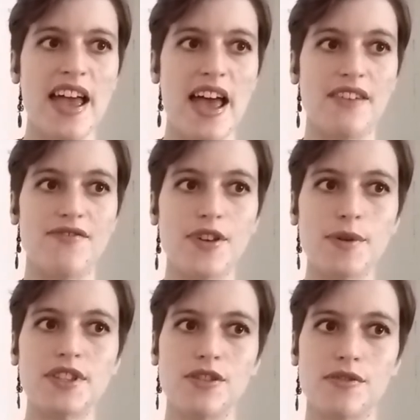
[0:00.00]
And
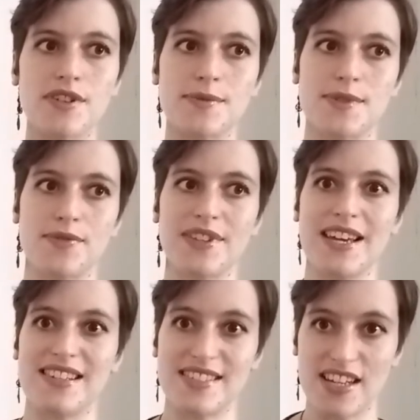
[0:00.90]
viewing the Eucharist was a really
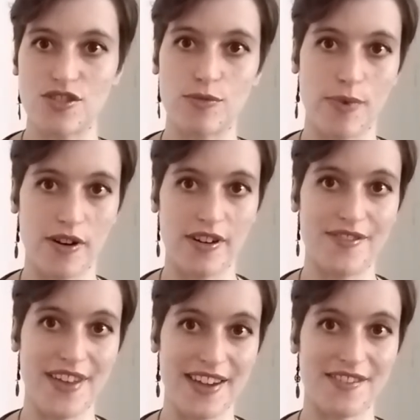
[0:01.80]
essential part of
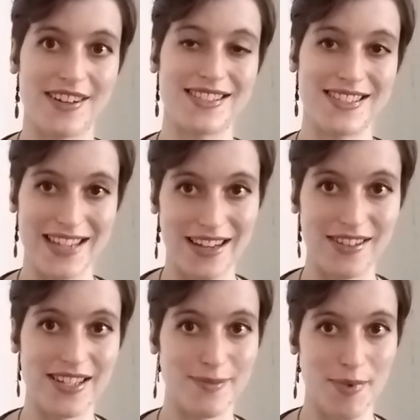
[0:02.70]
the anchorite's
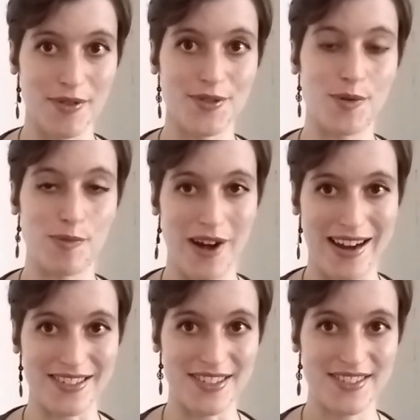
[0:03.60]
daily spiritual
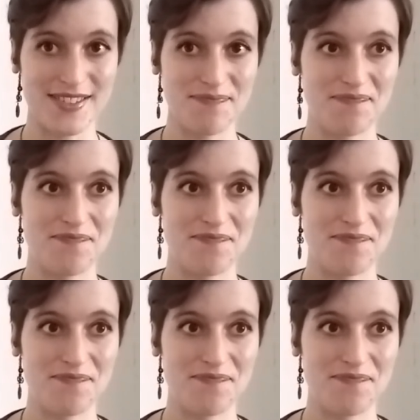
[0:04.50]
practice.